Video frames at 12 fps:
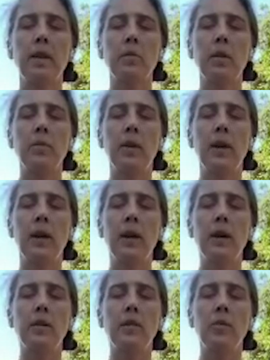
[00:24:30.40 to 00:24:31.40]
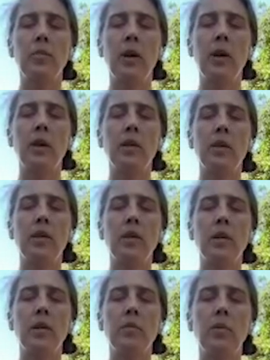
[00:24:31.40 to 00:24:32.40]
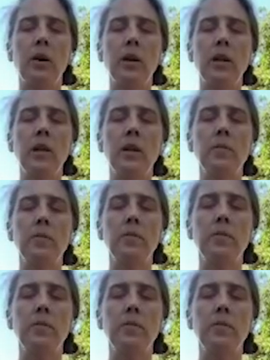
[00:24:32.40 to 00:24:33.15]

Coming back to breath and body.